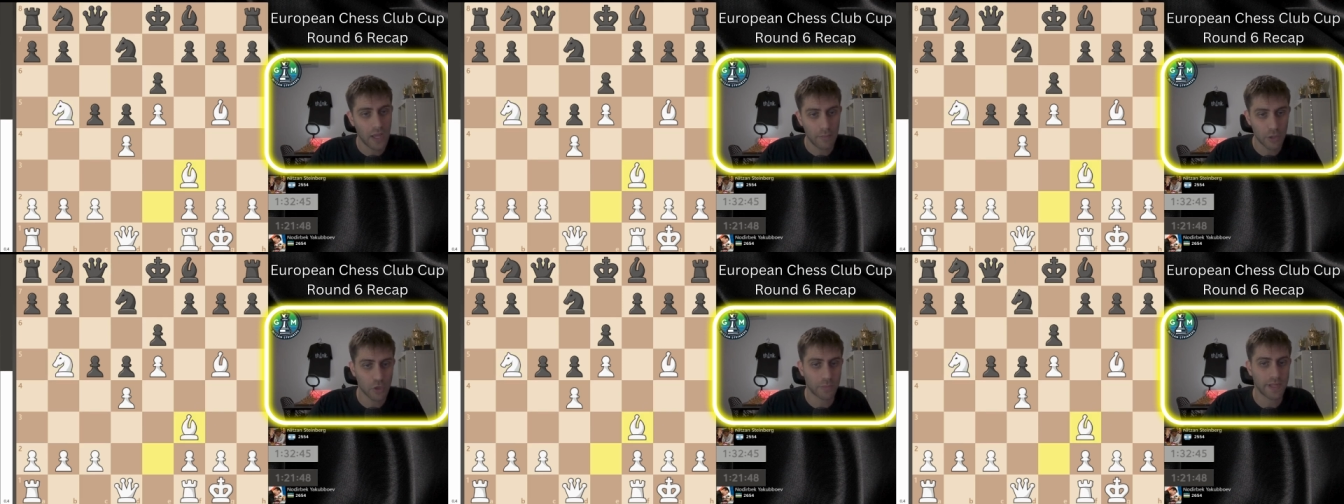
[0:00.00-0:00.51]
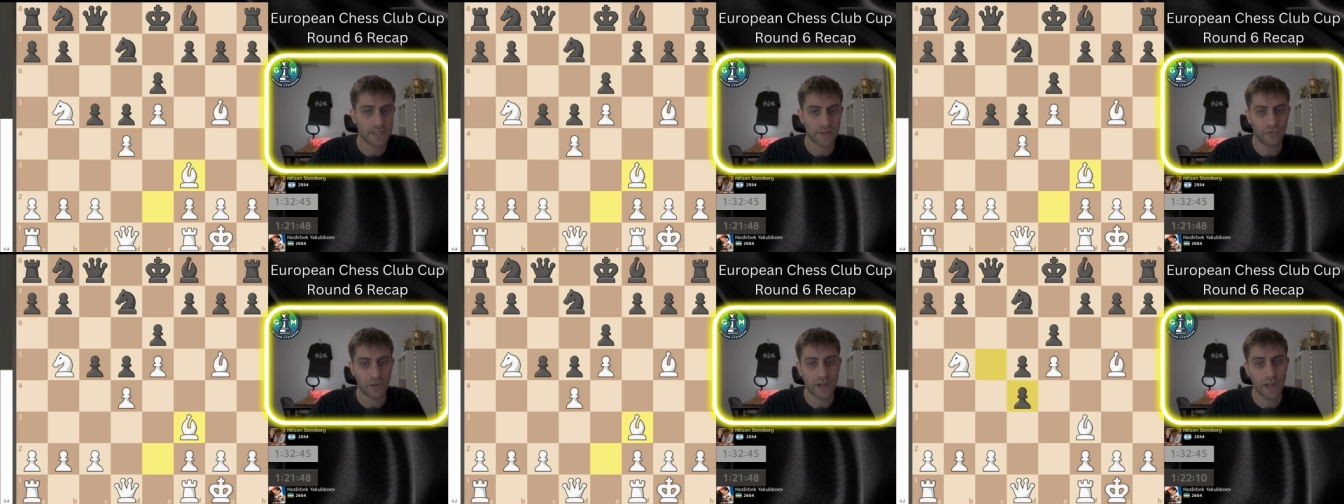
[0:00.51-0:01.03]
bishop takes
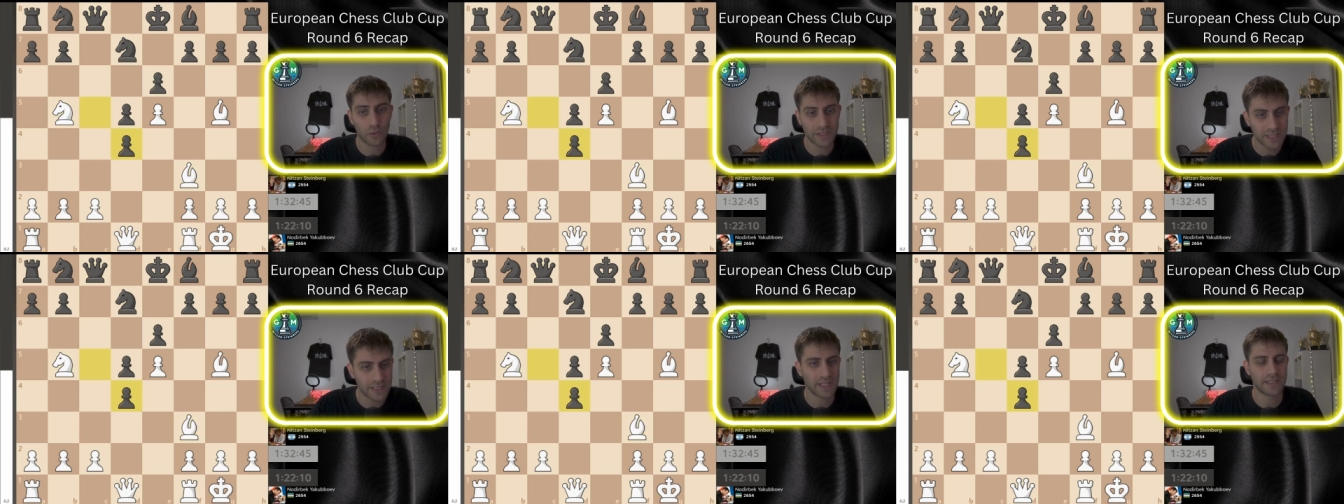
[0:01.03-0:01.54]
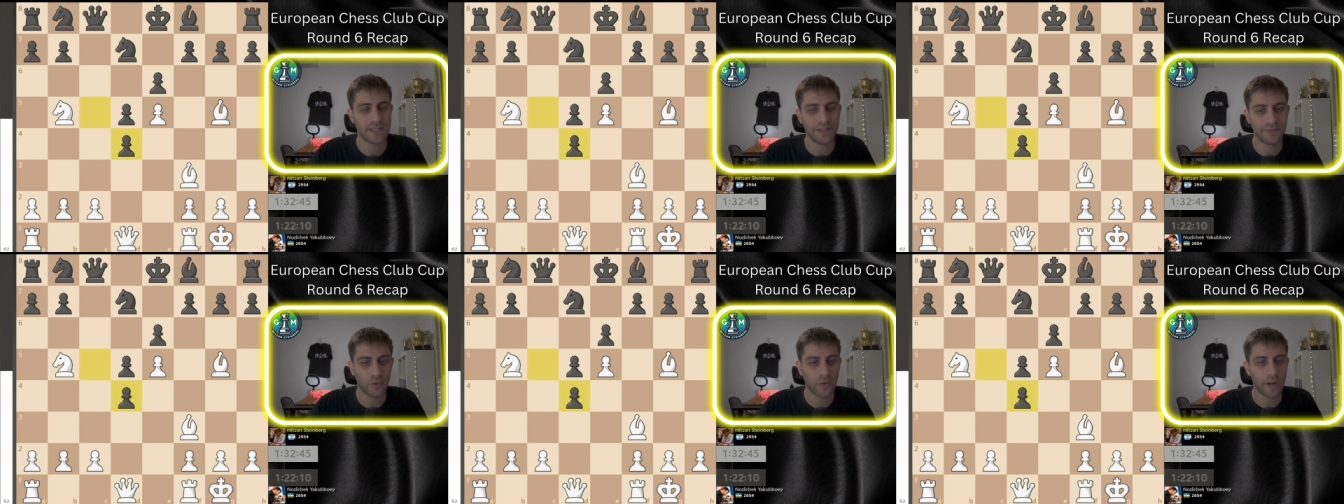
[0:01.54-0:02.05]
f3, and now c takes
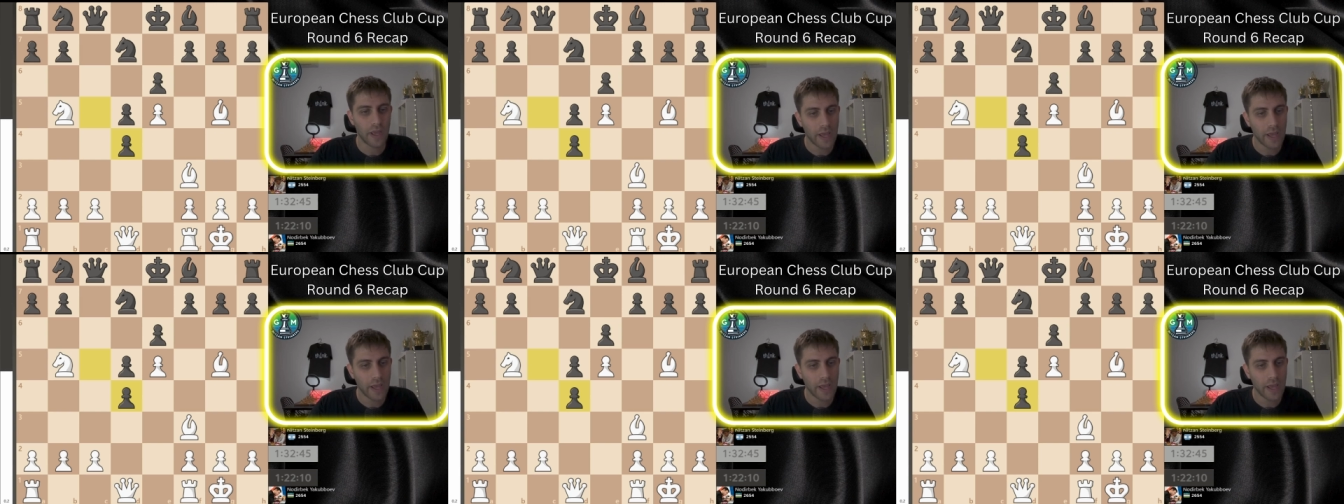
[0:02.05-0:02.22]
d4.